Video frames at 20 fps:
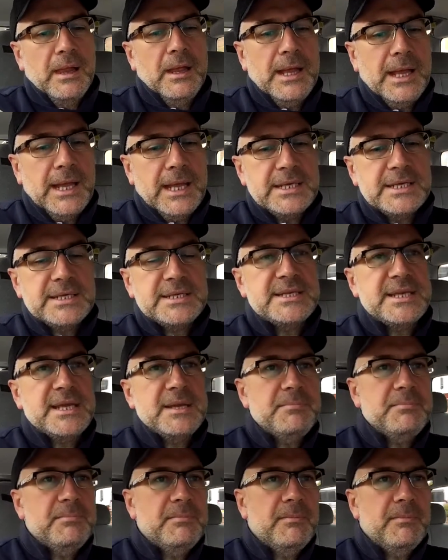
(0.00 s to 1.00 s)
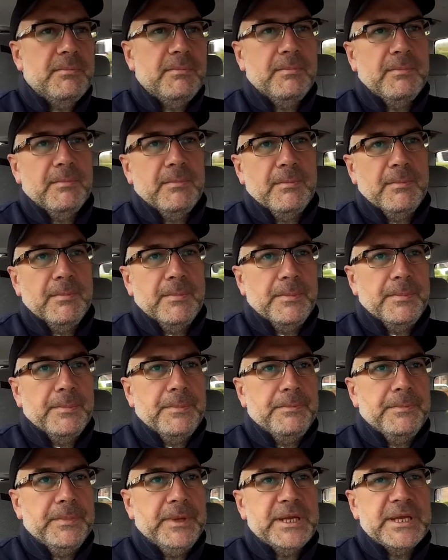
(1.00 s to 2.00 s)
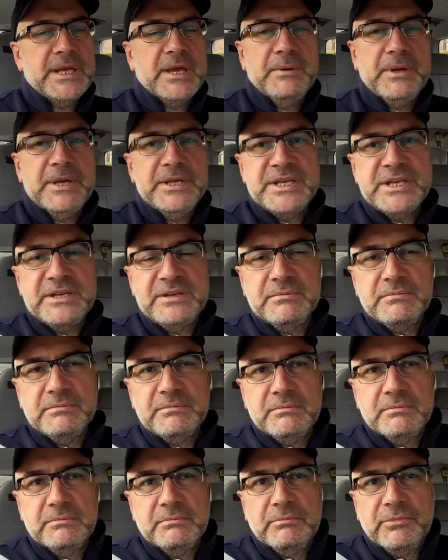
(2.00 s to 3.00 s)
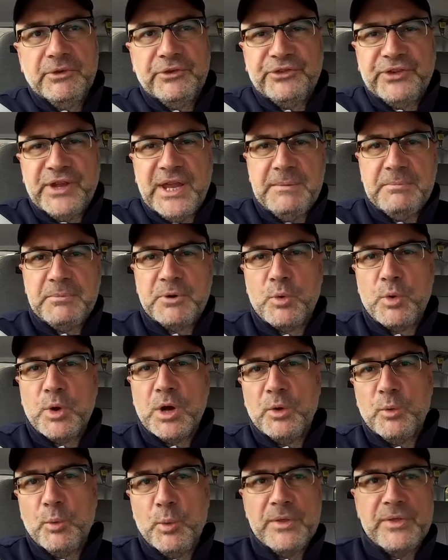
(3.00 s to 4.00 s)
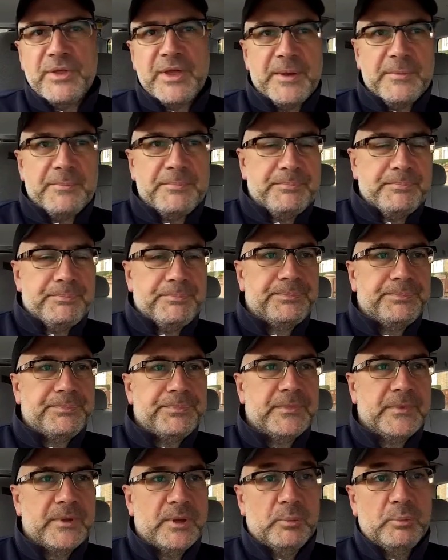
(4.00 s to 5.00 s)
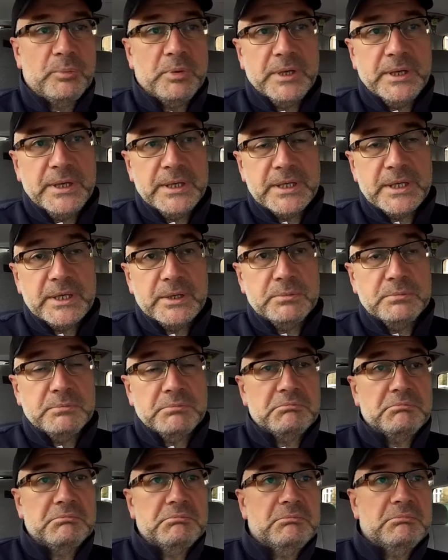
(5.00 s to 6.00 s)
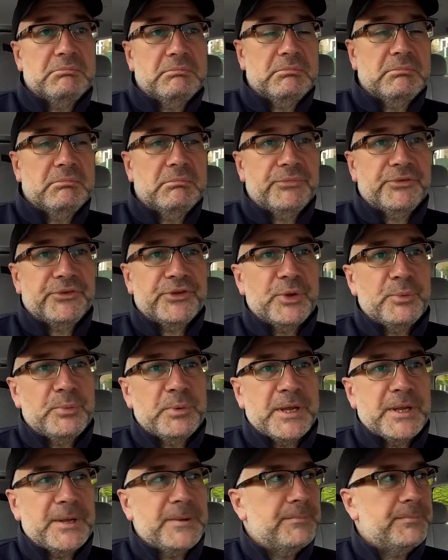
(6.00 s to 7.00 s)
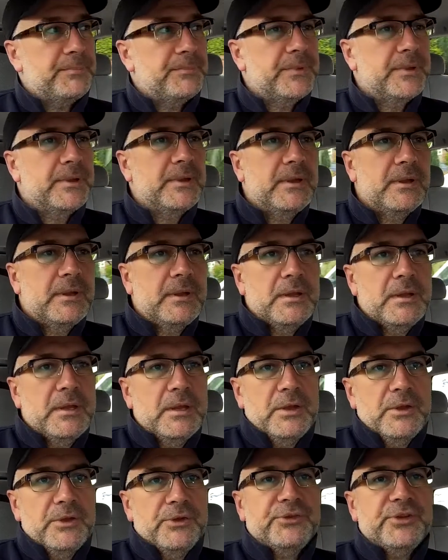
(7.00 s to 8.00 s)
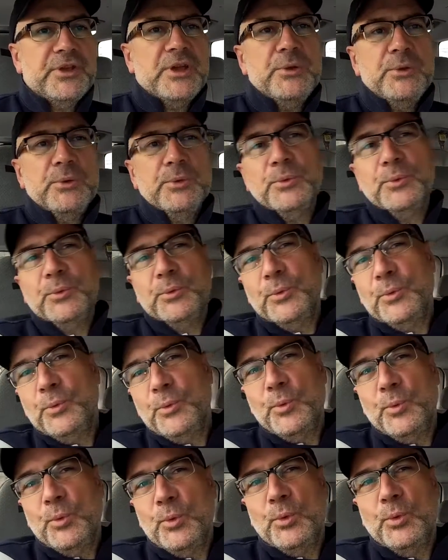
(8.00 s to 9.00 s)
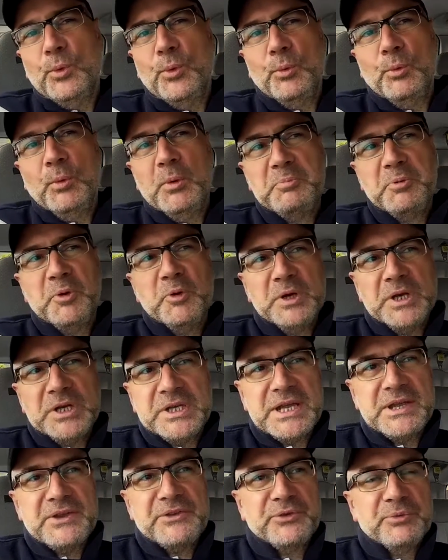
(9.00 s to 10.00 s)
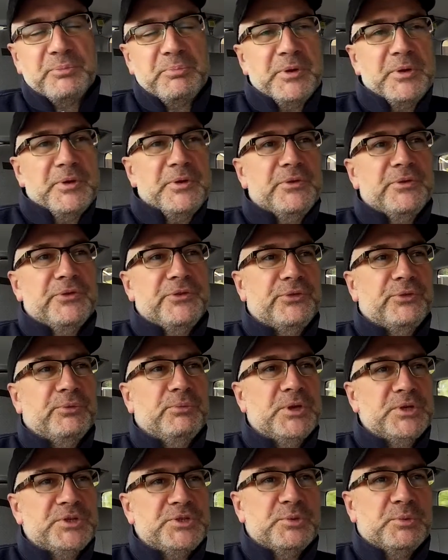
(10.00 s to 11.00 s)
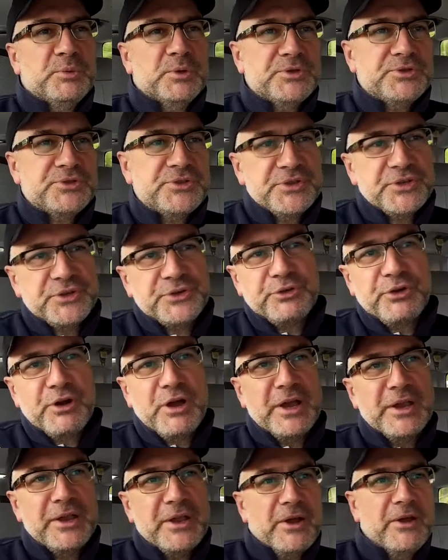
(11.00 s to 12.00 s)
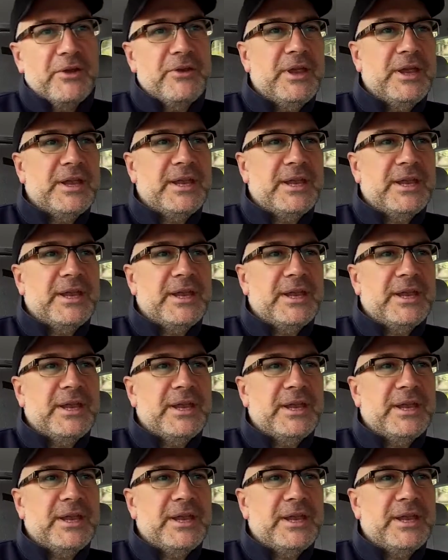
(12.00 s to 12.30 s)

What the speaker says: and you know, he didn't seem quite with it, but you know, so be it. So we pointed out some boots which we wanted to try on and